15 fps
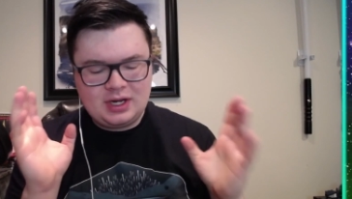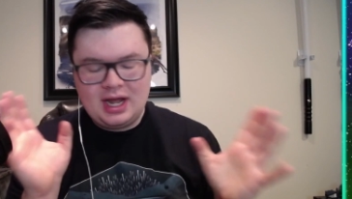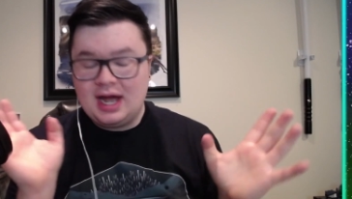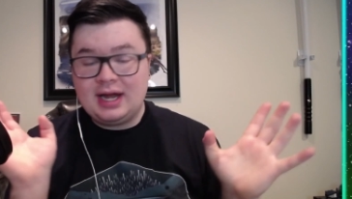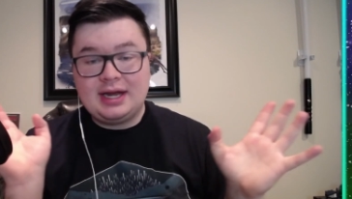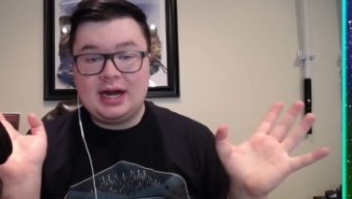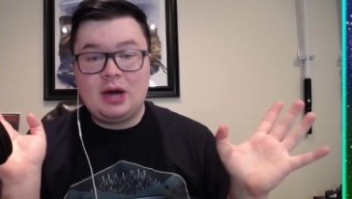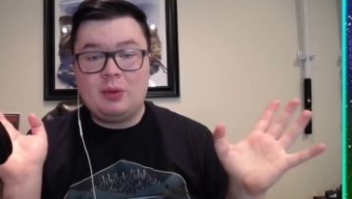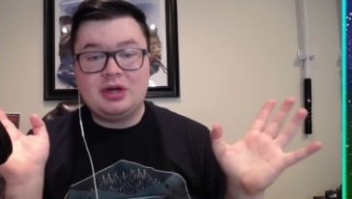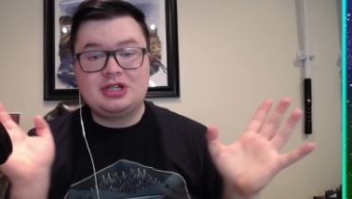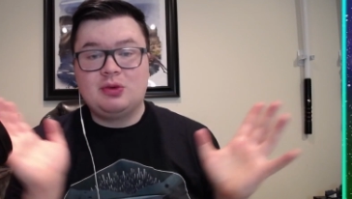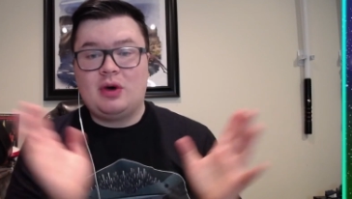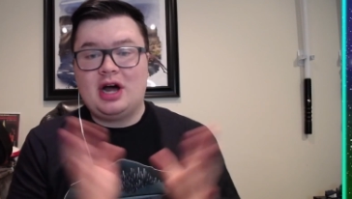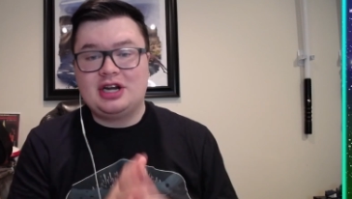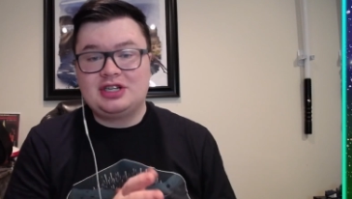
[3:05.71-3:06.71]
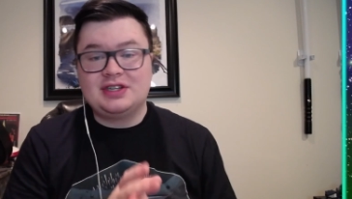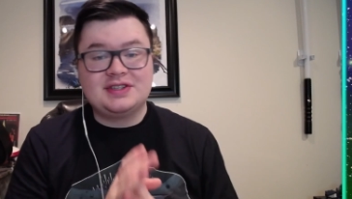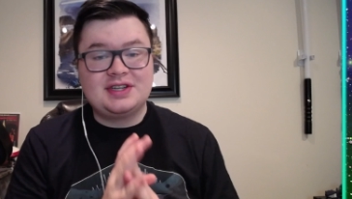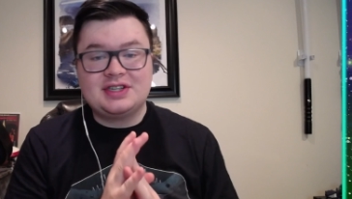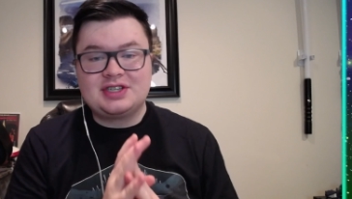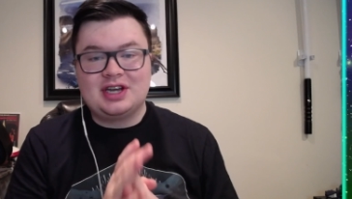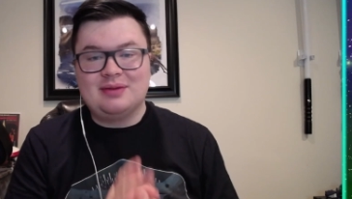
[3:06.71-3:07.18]
I cannot wait to watch
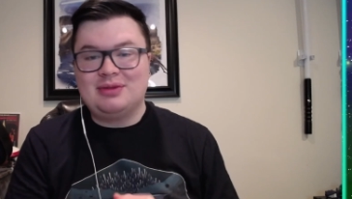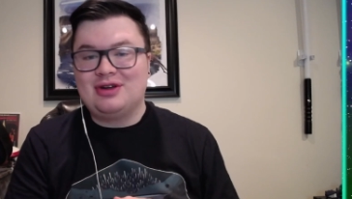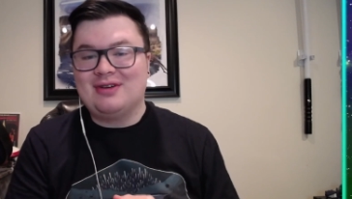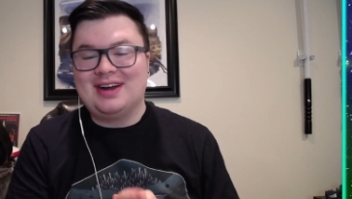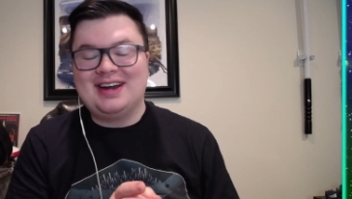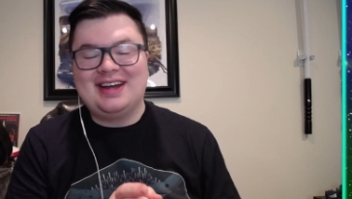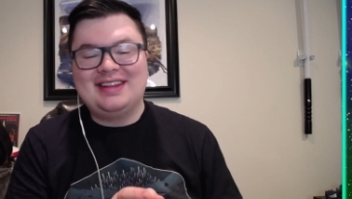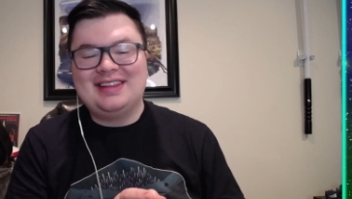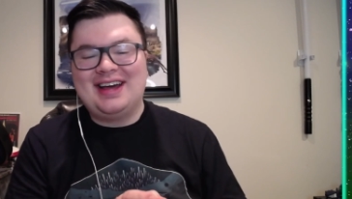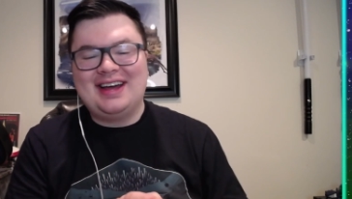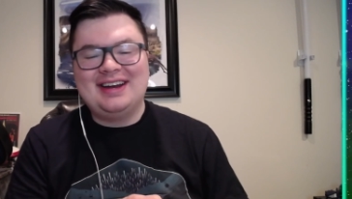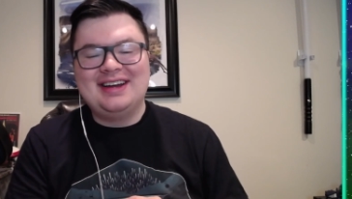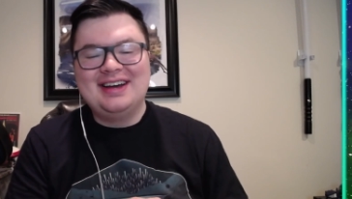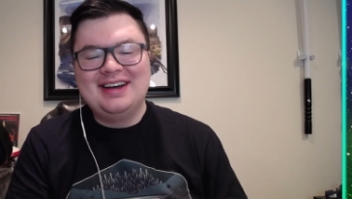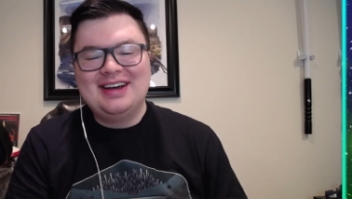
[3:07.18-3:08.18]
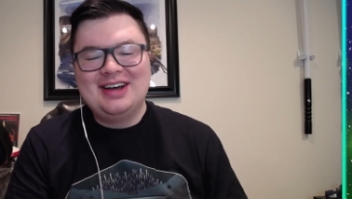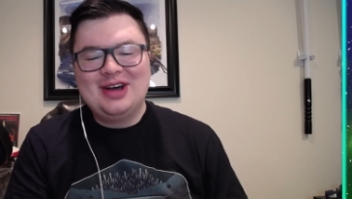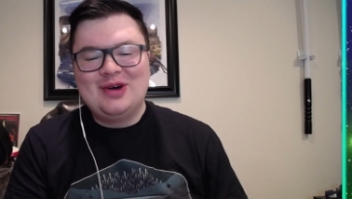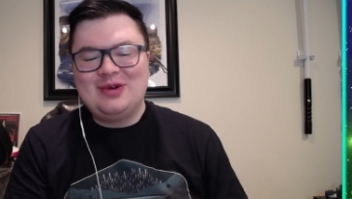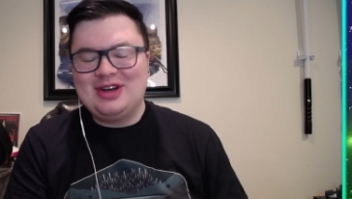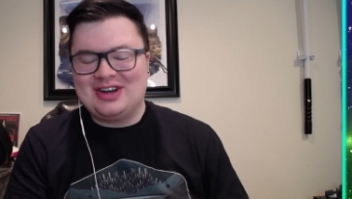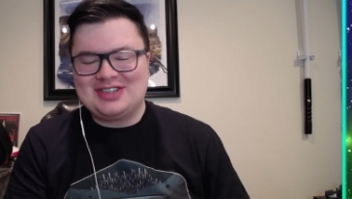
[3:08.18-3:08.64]
this. It's going to be great. And then
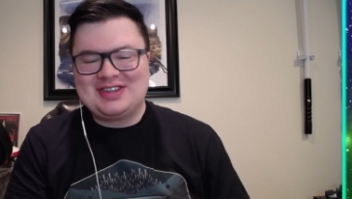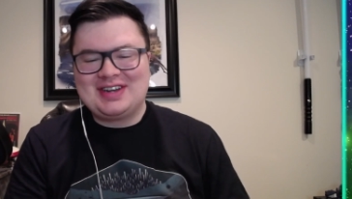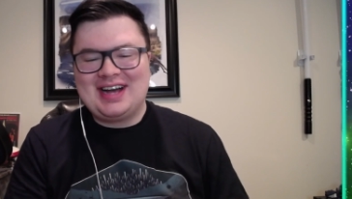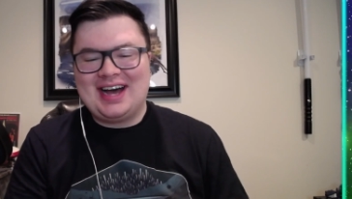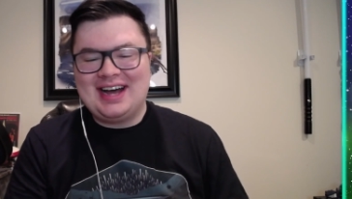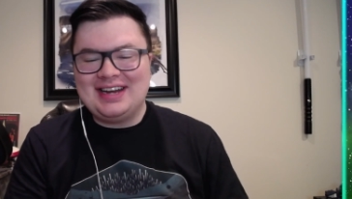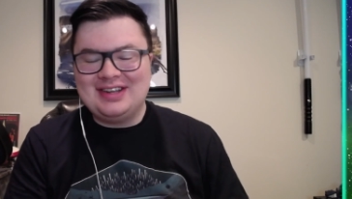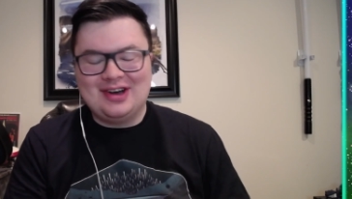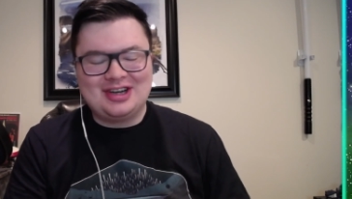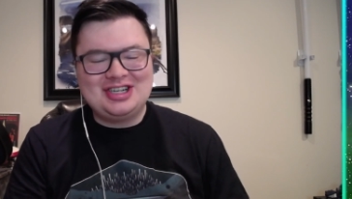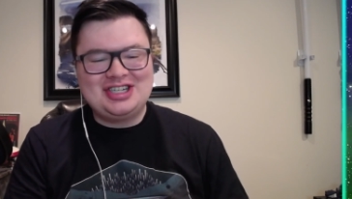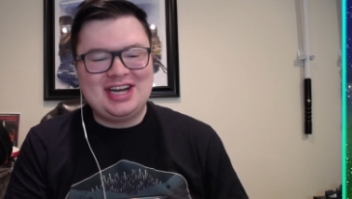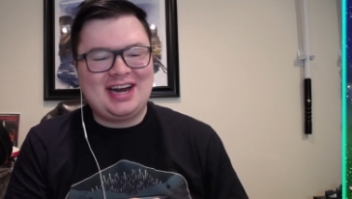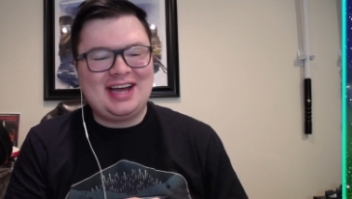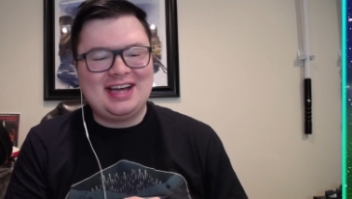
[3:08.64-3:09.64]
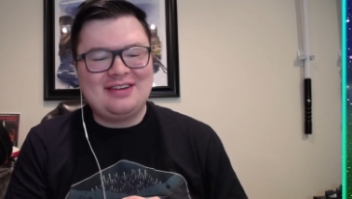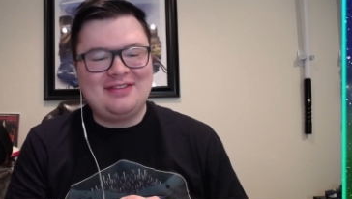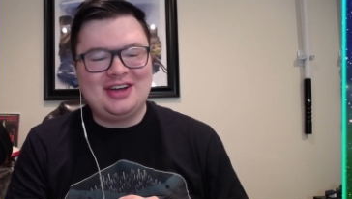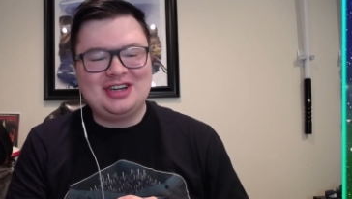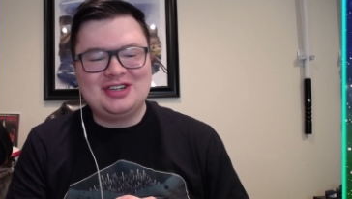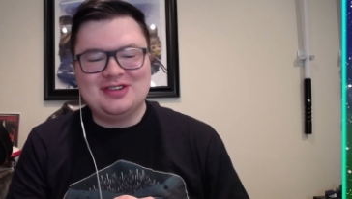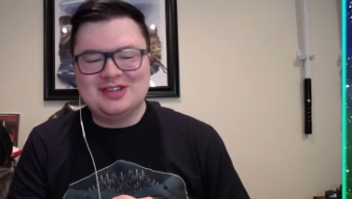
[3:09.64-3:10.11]
we also got Young Jedi
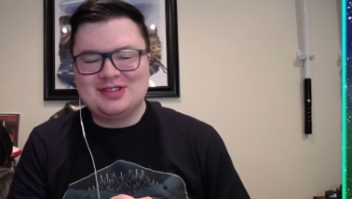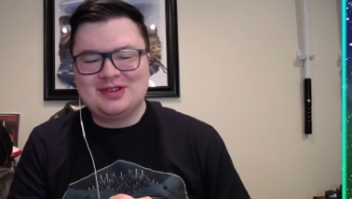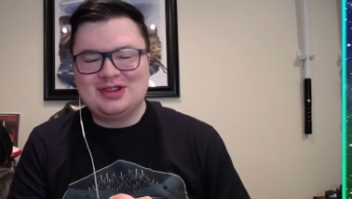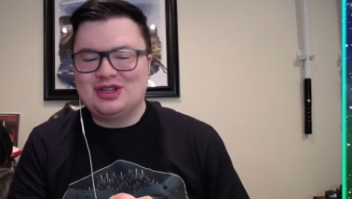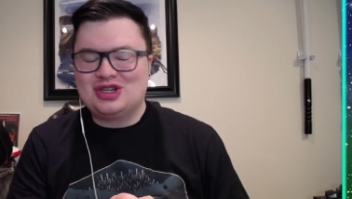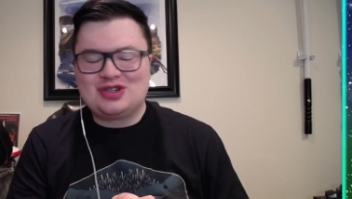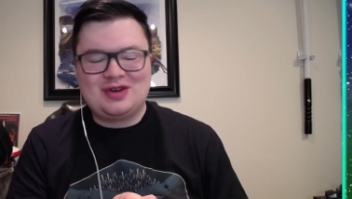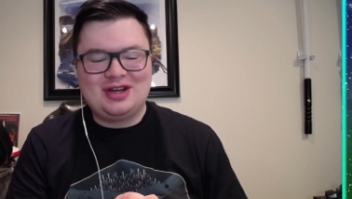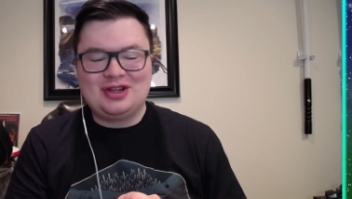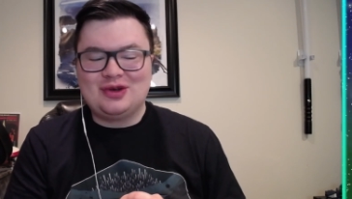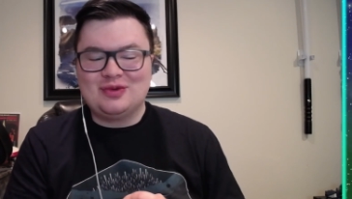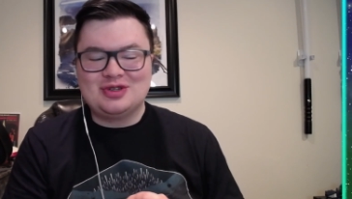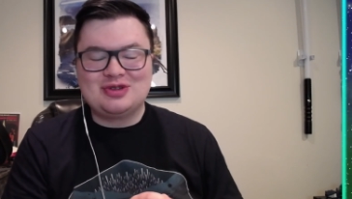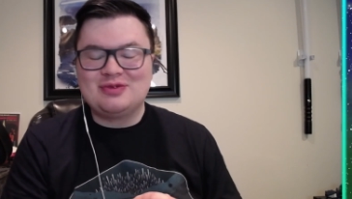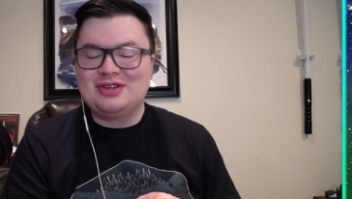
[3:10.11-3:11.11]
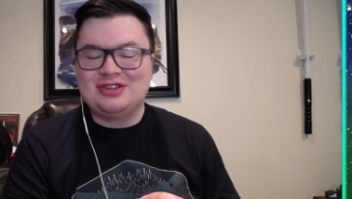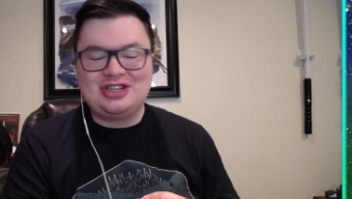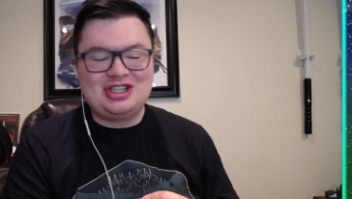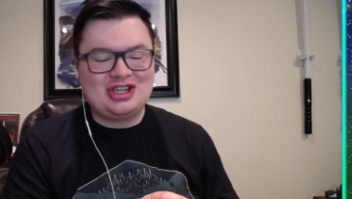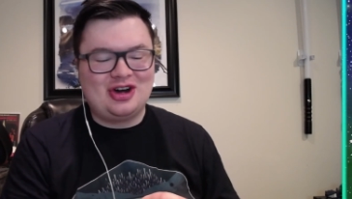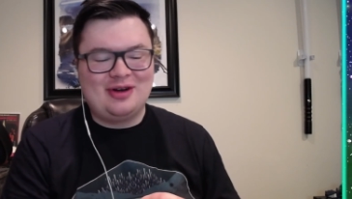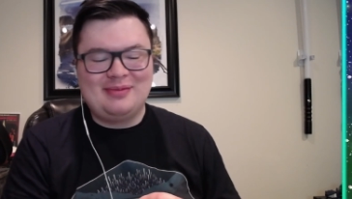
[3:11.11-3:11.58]
Adventures. The trailer was really
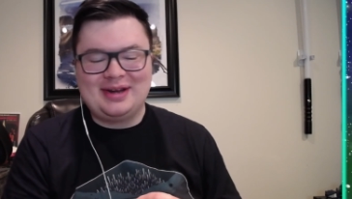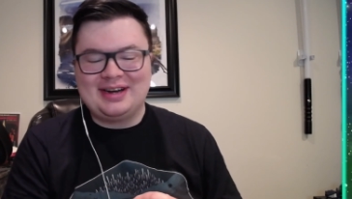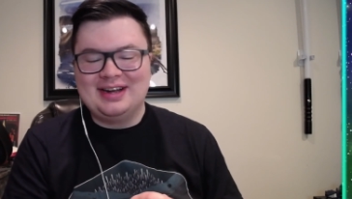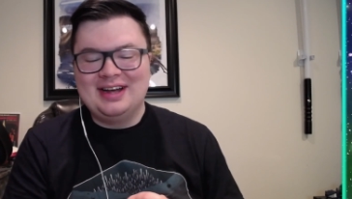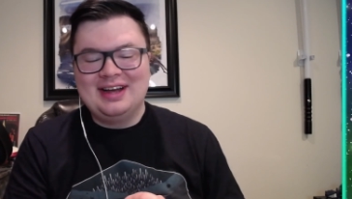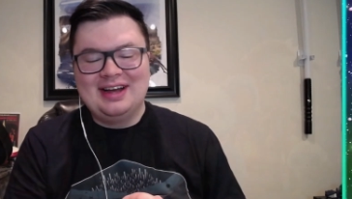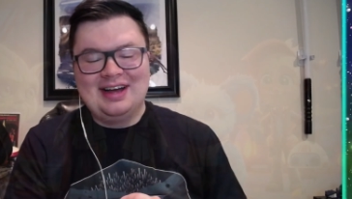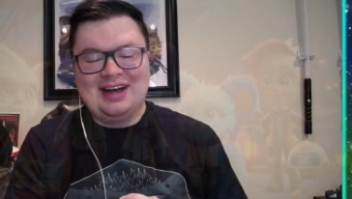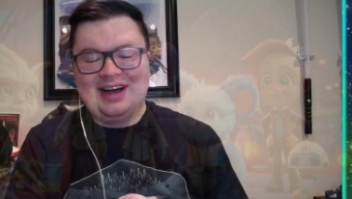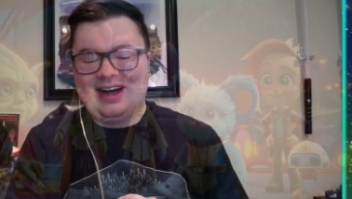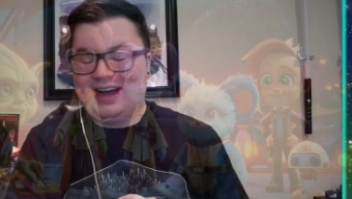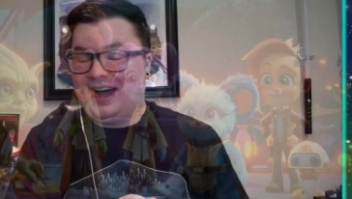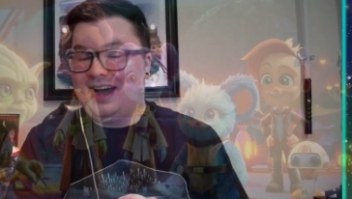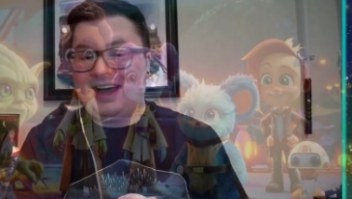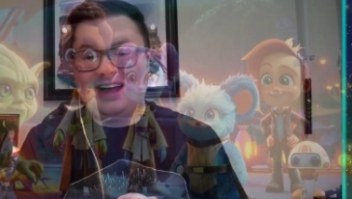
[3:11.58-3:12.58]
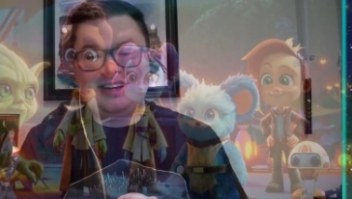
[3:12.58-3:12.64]
charming. I